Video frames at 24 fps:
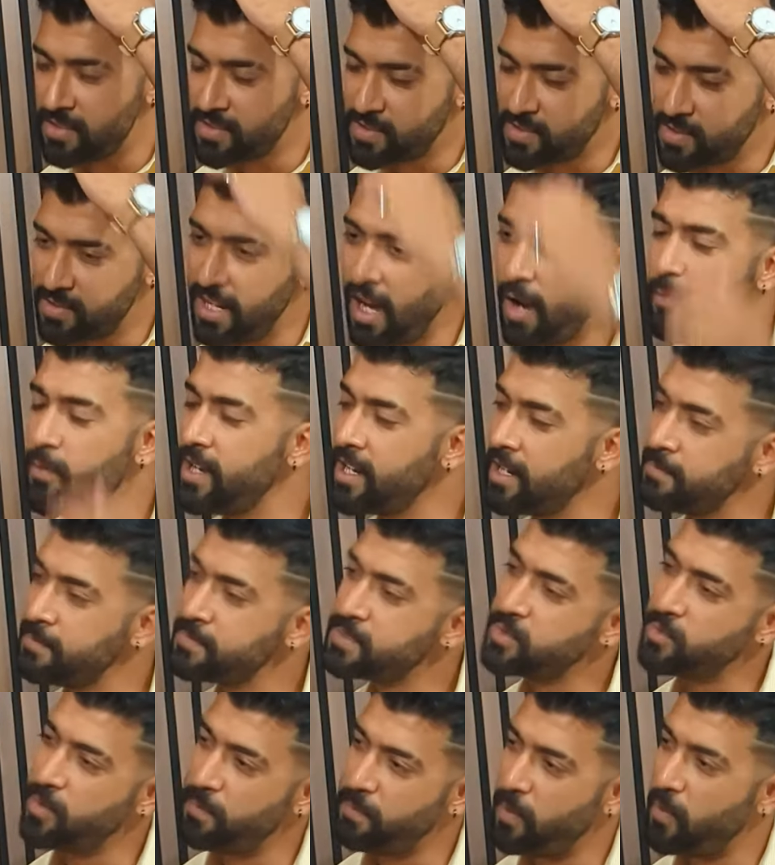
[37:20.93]
So now we
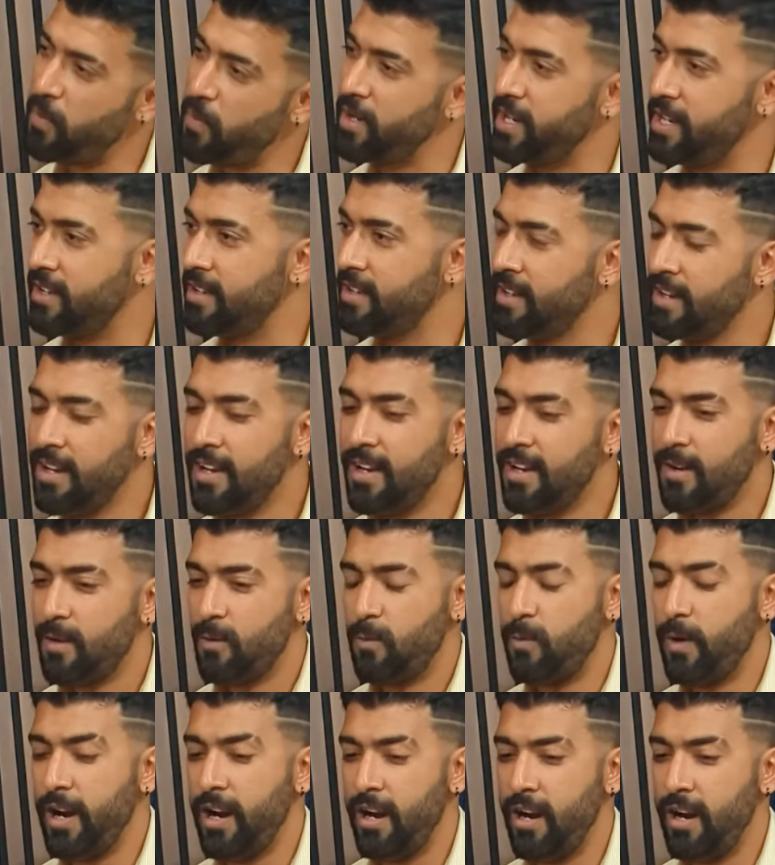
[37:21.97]
come to a point
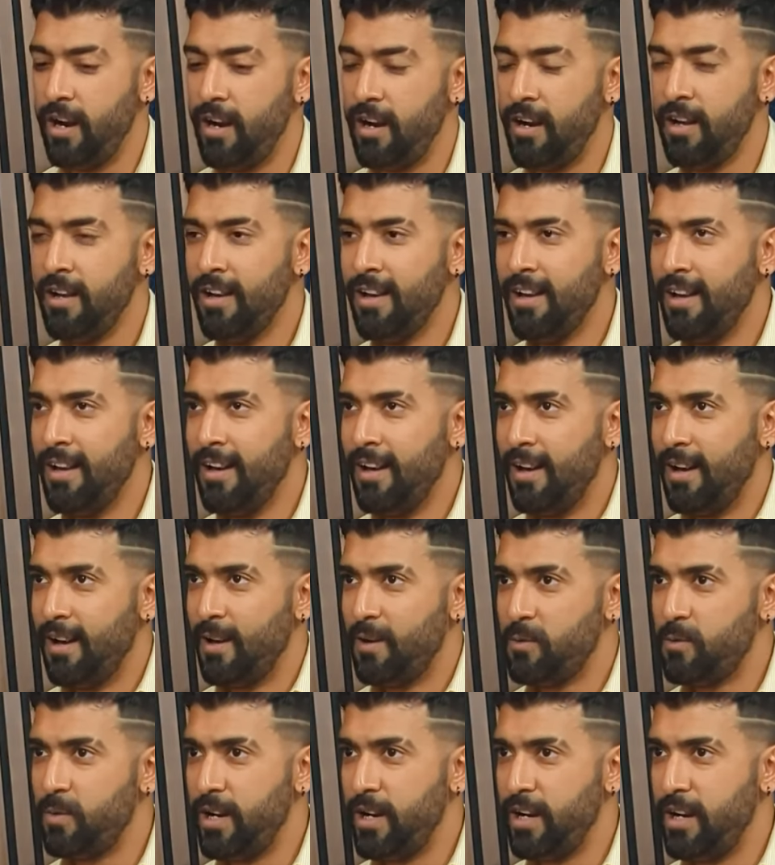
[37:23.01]
where
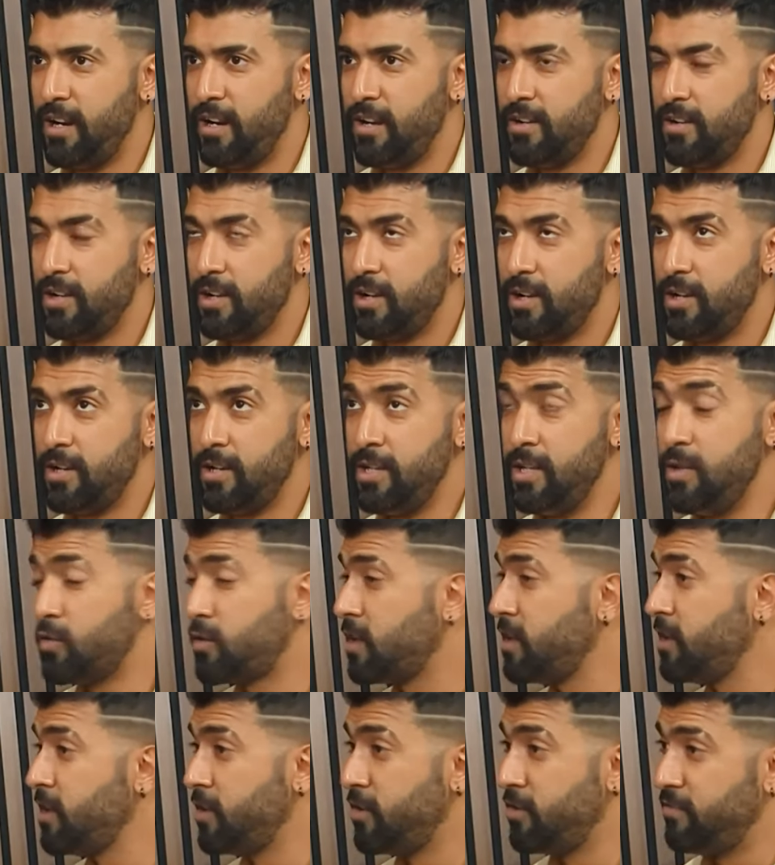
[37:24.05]

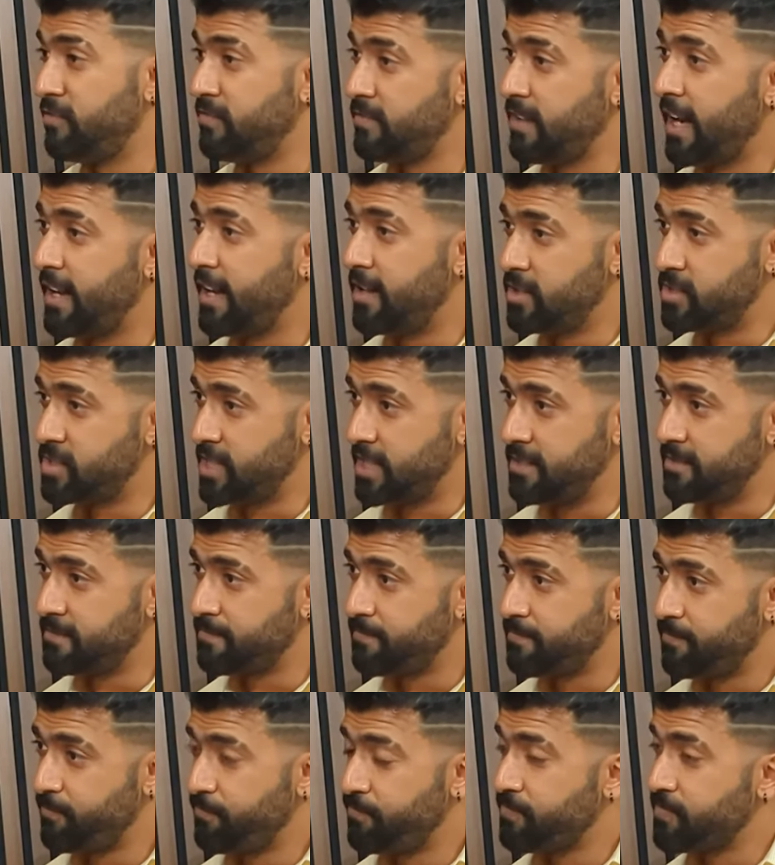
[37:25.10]
nuclear energy